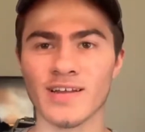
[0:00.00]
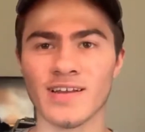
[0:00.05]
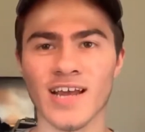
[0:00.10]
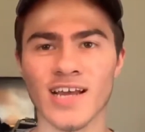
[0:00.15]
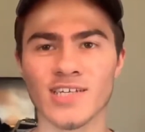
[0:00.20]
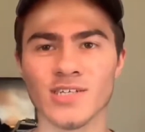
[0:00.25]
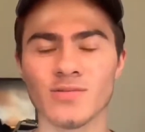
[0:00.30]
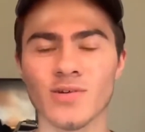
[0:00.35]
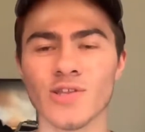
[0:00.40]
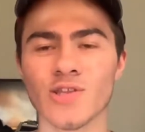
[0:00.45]

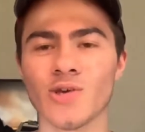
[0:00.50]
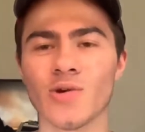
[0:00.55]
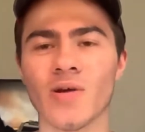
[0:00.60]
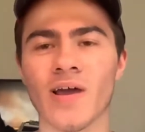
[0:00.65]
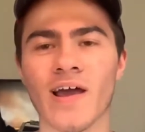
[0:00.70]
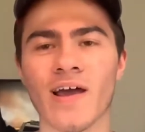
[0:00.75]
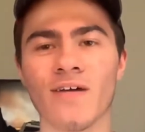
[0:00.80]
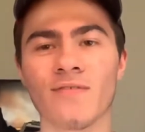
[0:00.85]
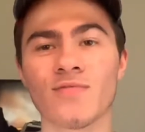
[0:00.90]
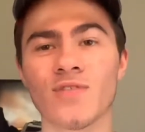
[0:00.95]
next one you
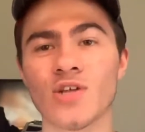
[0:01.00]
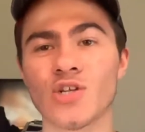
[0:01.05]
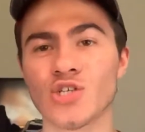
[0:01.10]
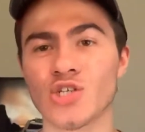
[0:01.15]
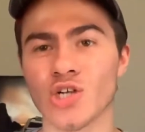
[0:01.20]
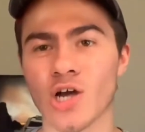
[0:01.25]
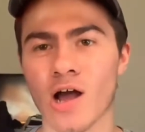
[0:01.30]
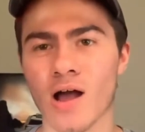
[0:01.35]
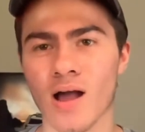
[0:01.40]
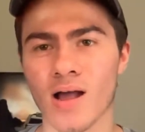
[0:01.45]
have the
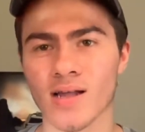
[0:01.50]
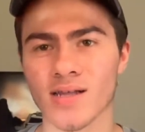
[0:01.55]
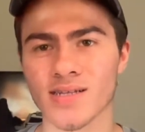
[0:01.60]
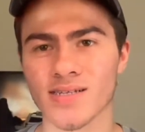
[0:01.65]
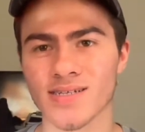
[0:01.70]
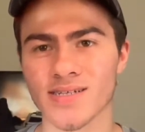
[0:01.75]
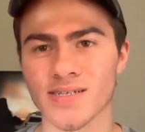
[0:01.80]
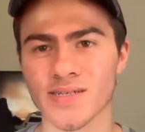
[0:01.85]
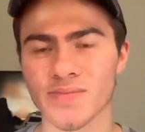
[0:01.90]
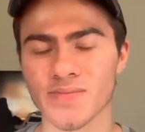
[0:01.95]

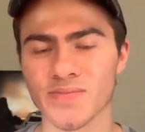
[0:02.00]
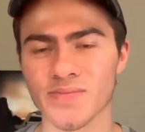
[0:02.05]
jocks.